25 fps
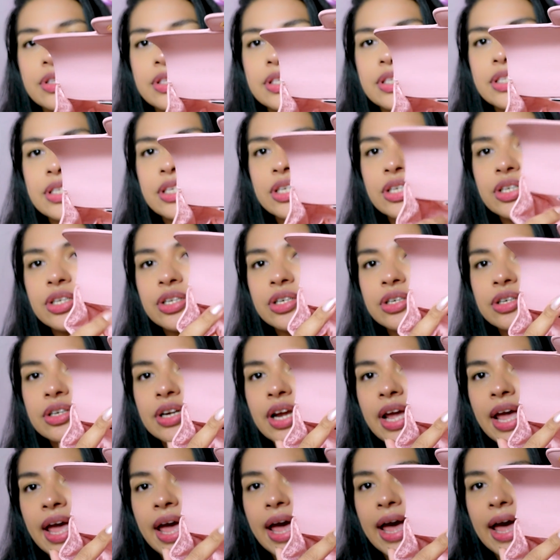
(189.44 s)
sticker,
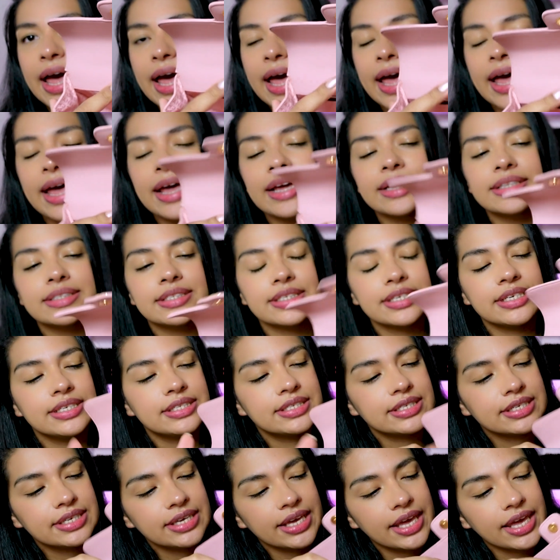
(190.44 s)
and
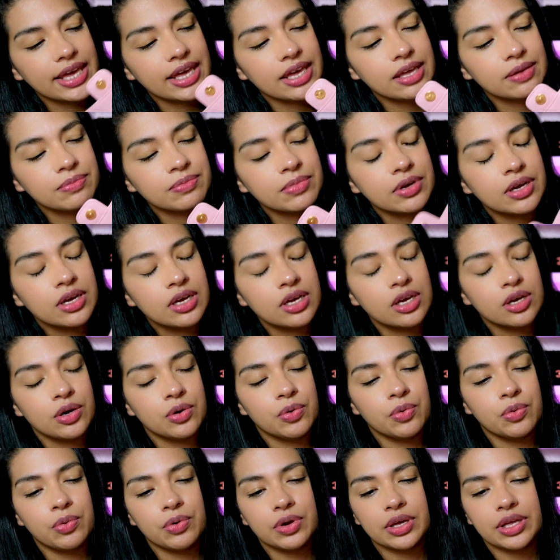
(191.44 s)
it came
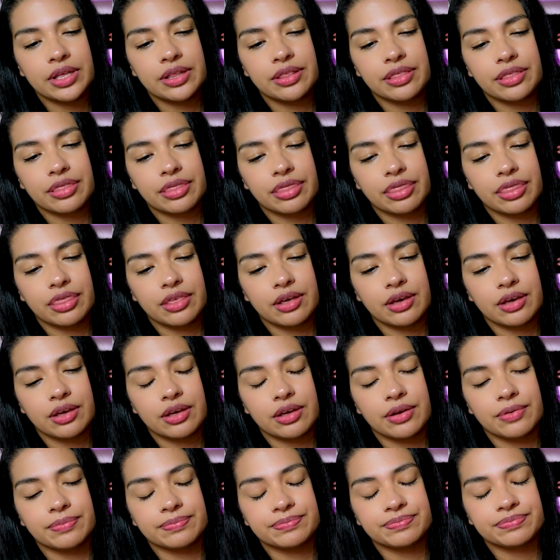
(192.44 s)
with
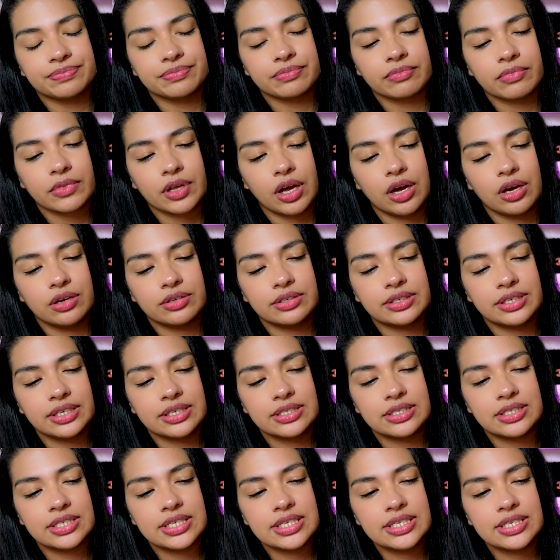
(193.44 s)
the
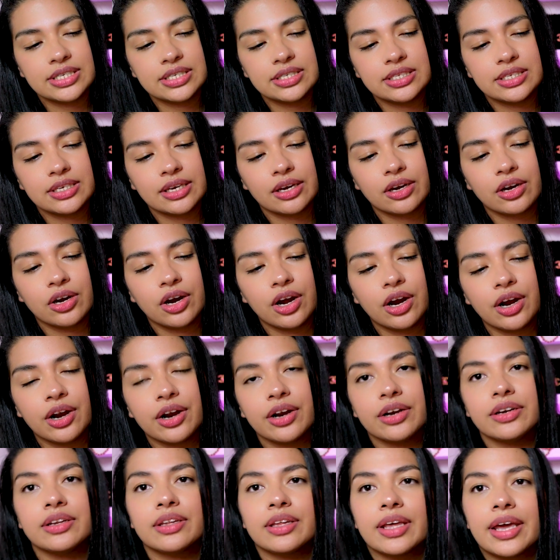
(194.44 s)
authenticity
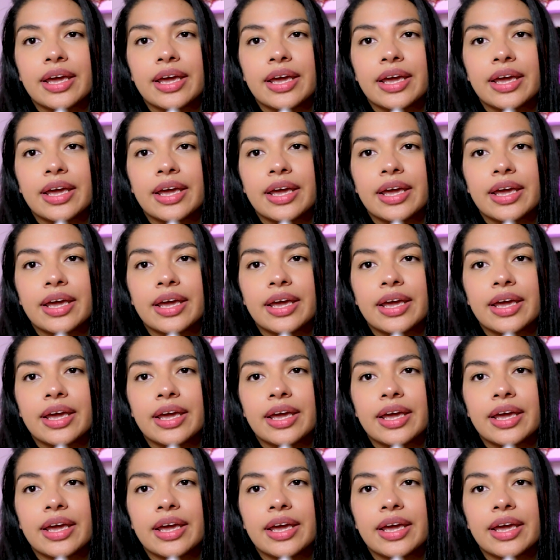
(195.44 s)
card,